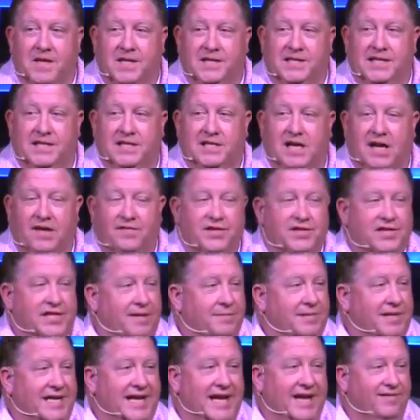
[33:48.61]
See, the coffee
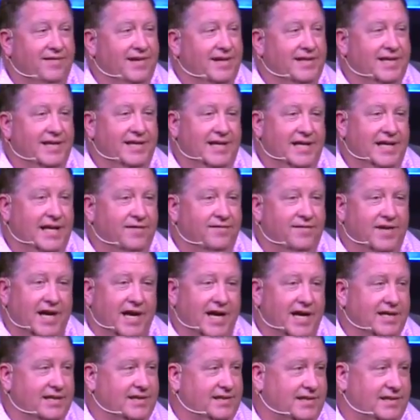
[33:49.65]
shop didn't have anything to give to
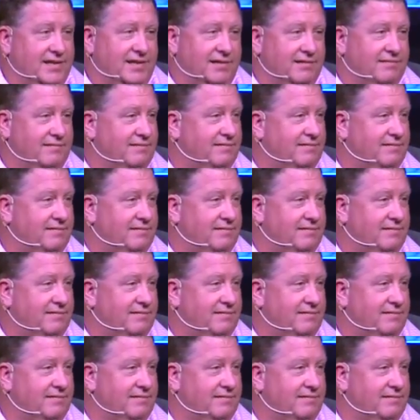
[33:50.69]
us,